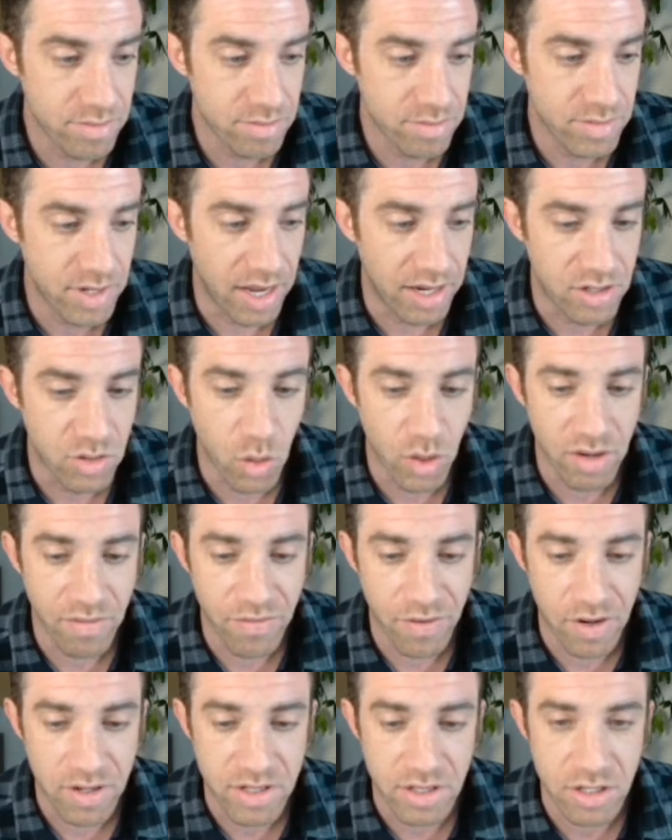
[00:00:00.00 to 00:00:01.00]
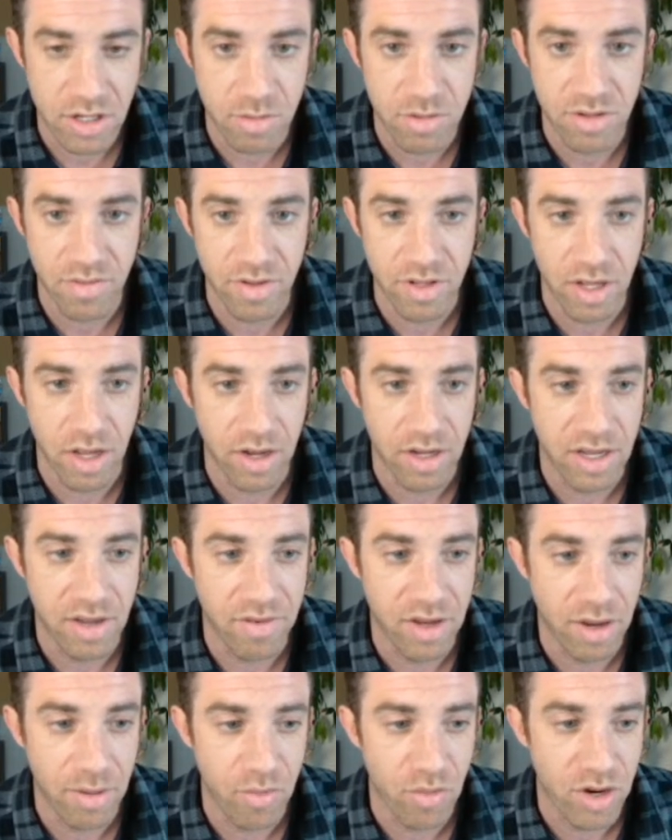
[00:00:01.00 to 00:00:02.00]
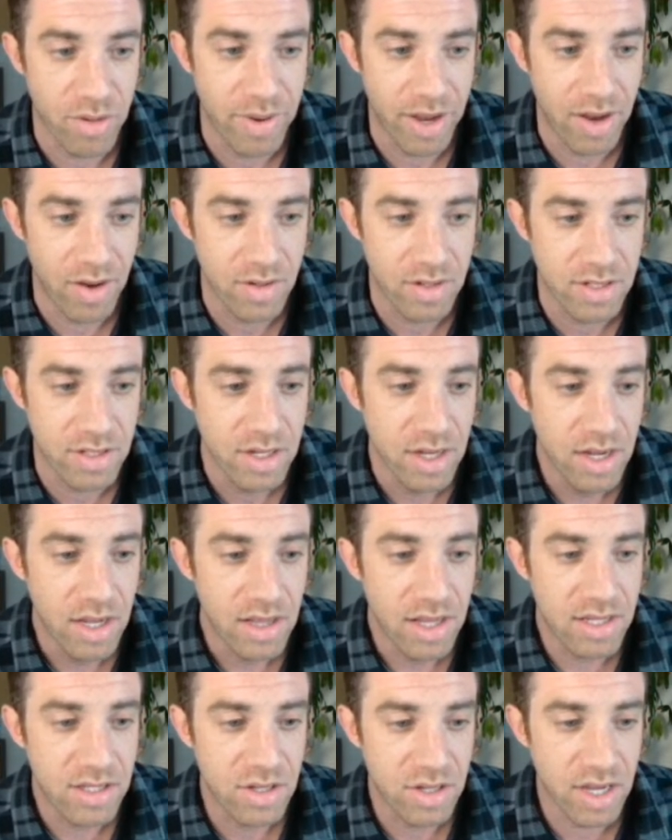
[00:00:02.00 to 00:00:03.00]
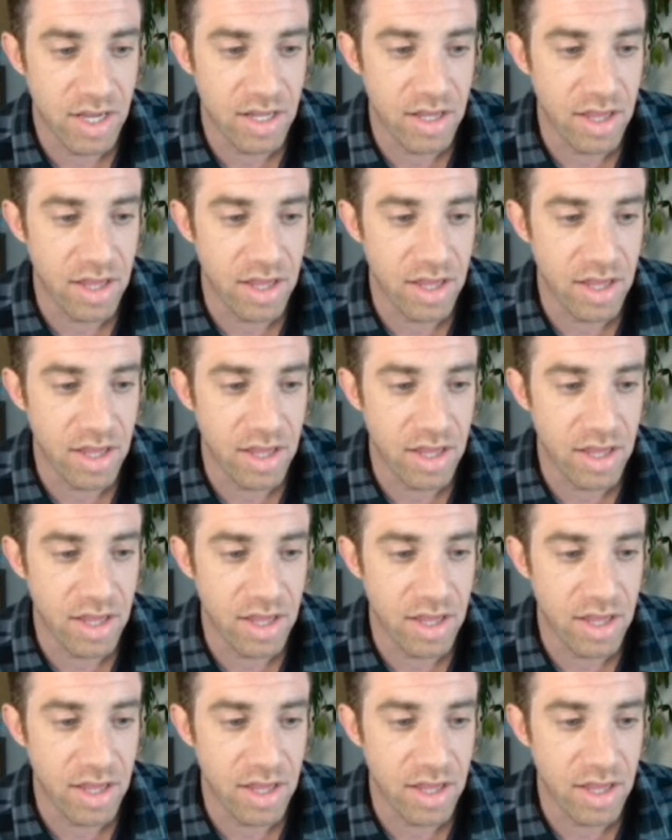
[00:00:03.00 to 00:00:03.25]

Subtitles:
Yeah, 21st in terms of giving up rebounds. Let's look at